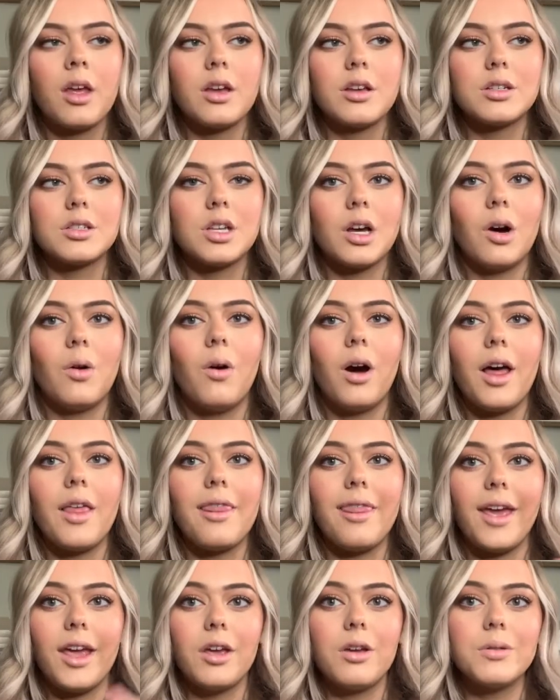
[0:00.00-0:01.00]
So
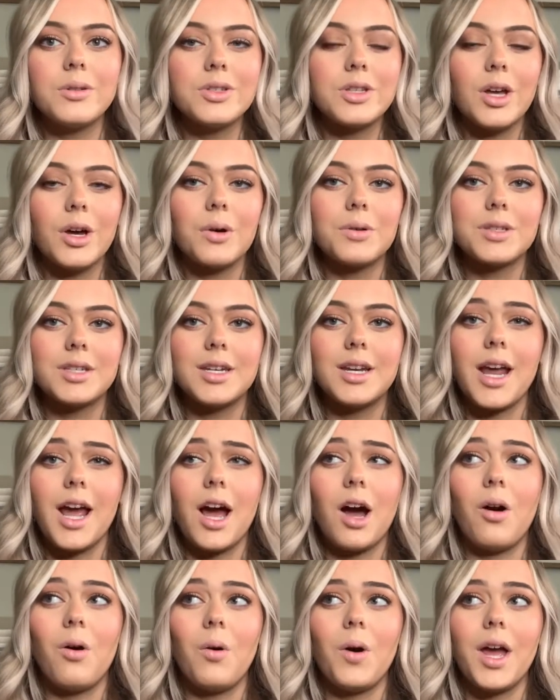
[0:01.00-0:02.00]
they use those
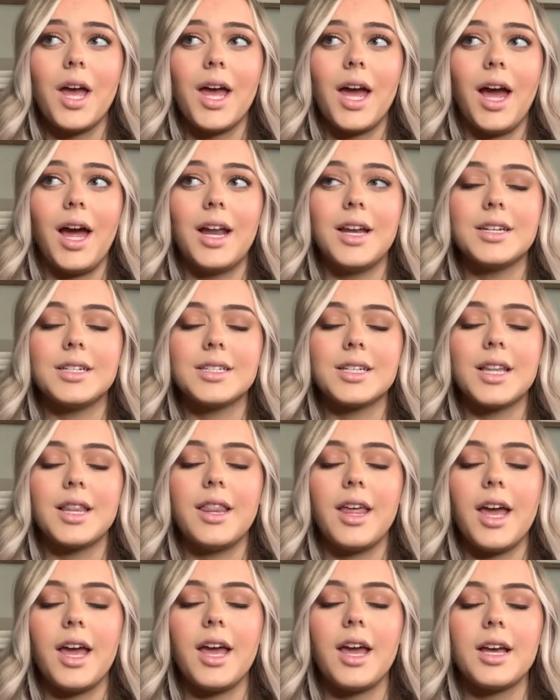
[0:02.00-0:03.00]
now, and
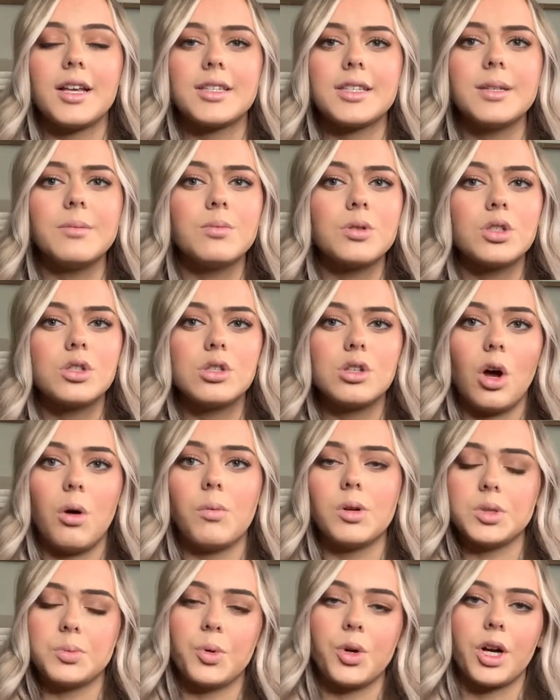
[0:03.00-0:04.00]
they seem so
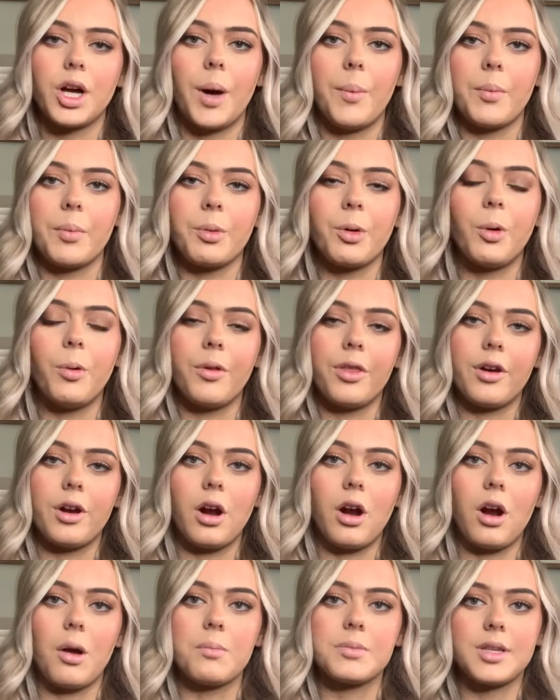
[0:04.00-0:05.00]
much more comfortable with their
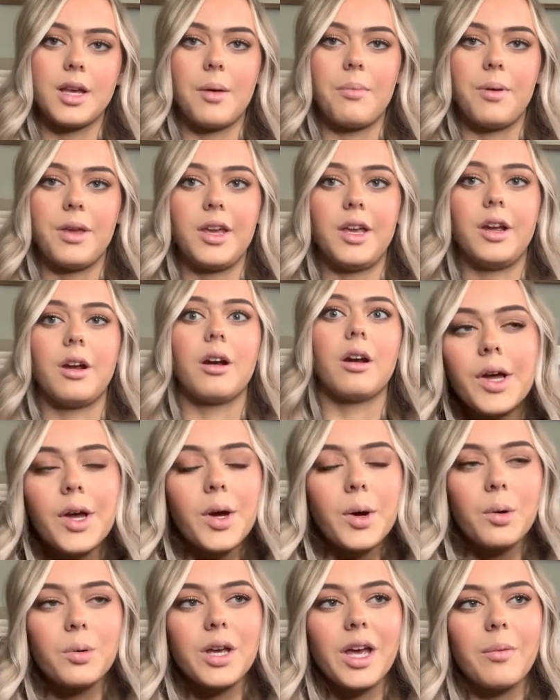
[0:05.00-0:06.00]
arms up here.
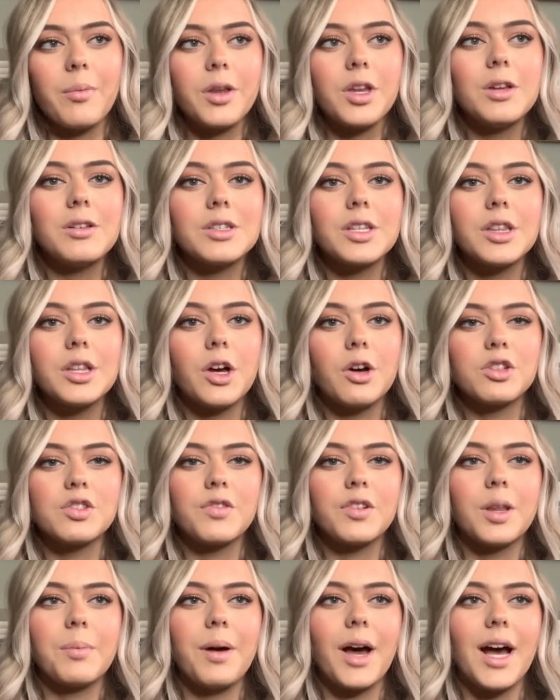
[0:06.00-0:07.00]
We have been using those
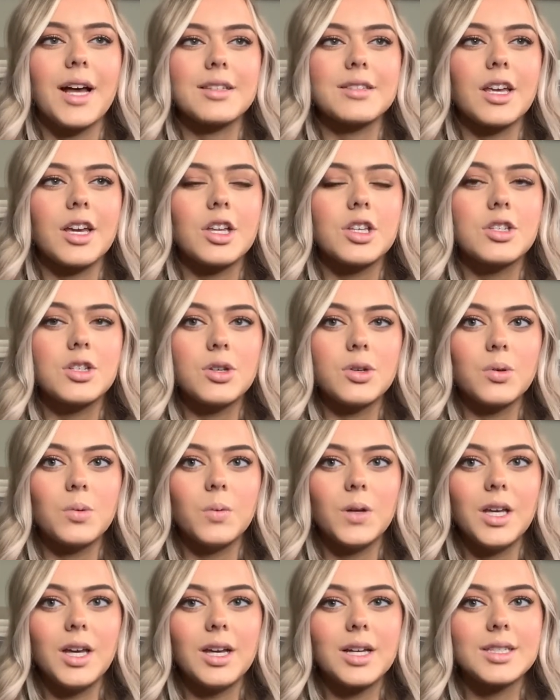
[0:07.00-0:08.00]
for the past like 2
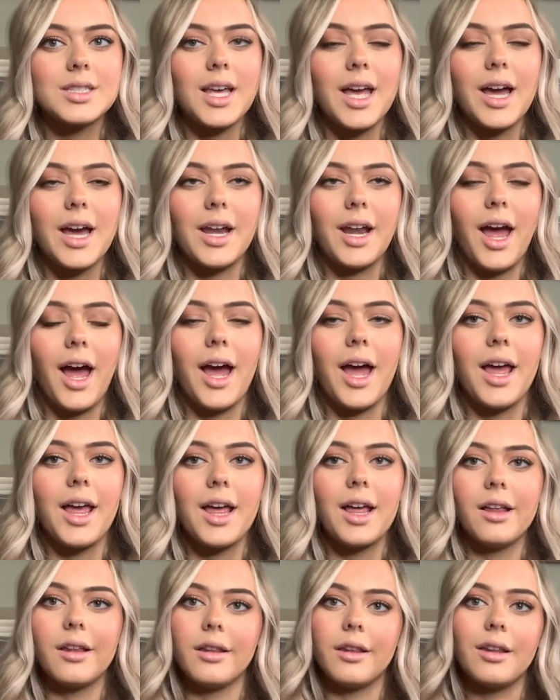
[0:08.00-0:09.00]
weeks, and
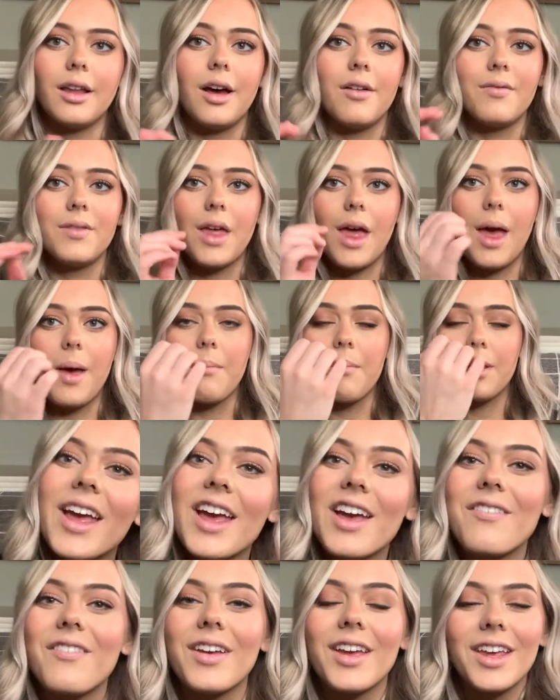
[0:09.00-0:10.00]
I love them.
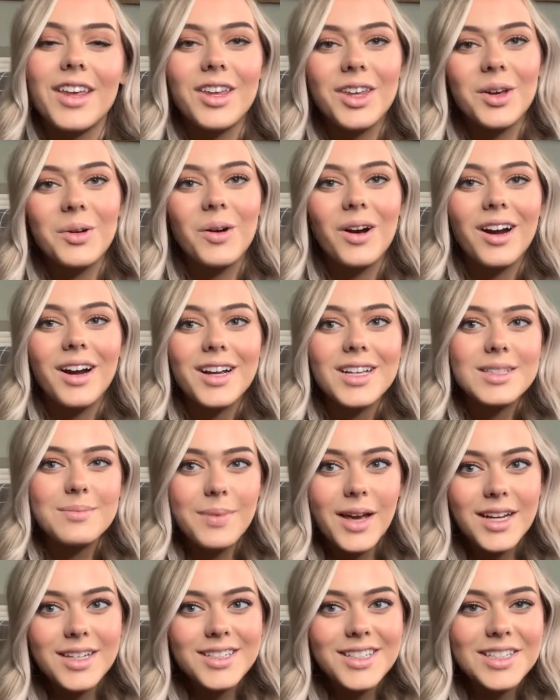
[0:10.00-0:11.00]
If you are
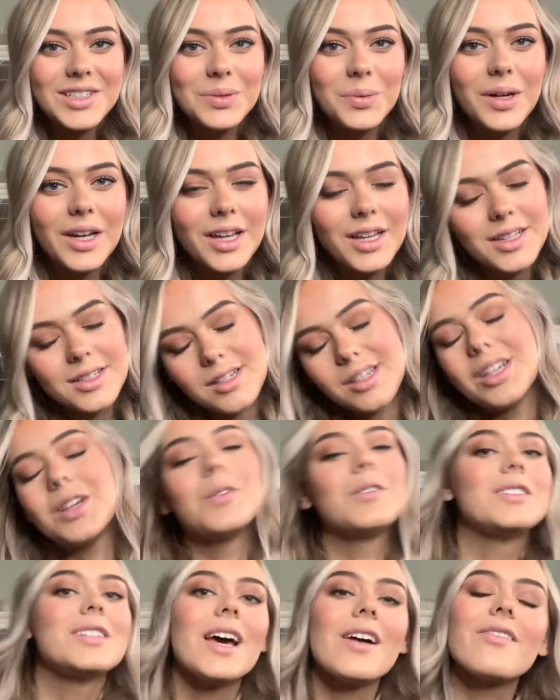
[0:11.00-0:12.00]
expecting twins, you
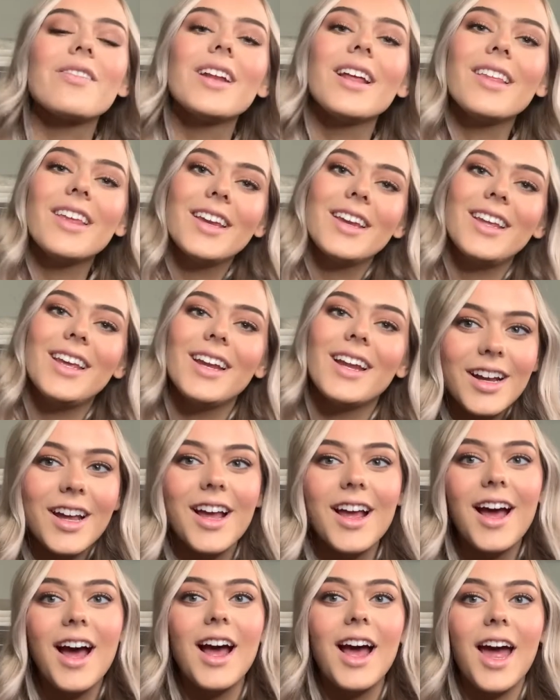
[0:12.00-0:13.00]
definitely need
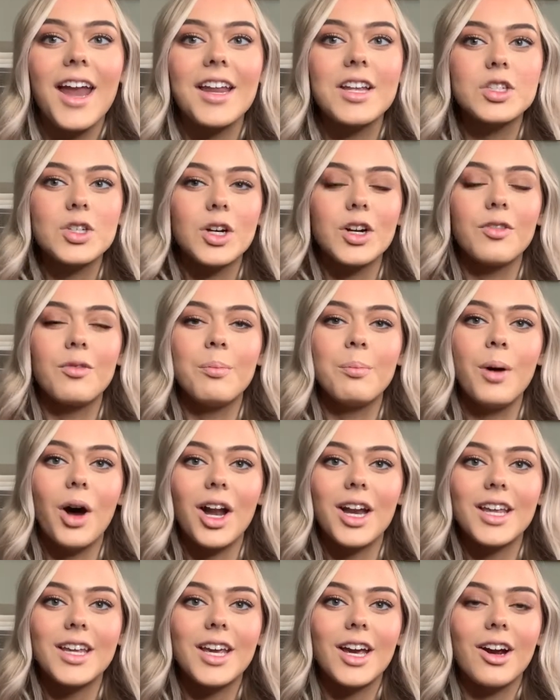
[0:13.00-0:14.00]
any sort of
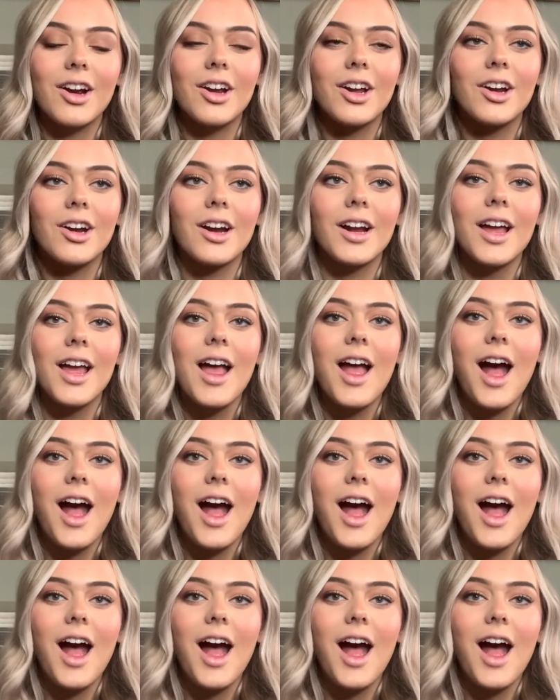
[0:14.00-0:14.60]
body carrier.